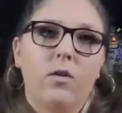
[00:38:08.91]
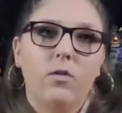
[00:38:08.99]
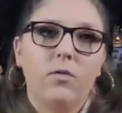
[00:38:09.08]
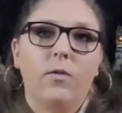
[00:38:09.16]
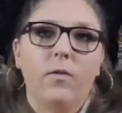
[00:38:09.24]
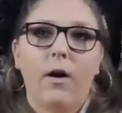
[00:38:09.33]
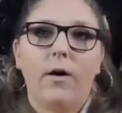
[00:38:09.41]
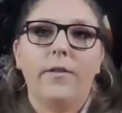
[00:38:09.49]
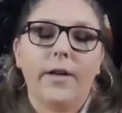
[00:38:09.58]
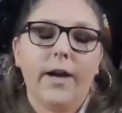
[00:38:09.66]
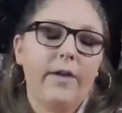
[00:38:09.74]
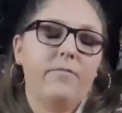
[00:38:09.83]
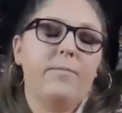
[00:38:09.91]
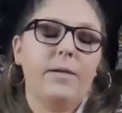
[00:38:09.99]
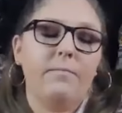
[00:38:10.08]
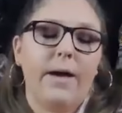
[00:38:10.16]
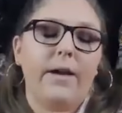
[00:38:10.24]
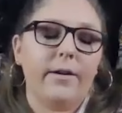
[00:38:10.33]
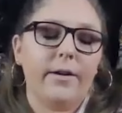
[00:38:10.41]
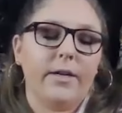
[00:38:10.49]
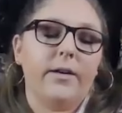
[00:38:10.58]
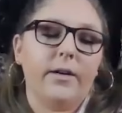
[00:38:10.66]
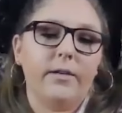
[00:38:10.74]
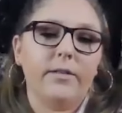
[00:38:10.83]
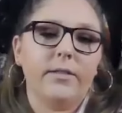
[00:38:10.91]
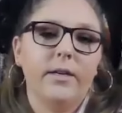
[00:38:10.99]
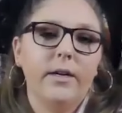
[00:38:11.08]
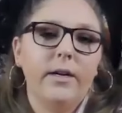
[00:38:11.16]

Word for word: overall there have been better years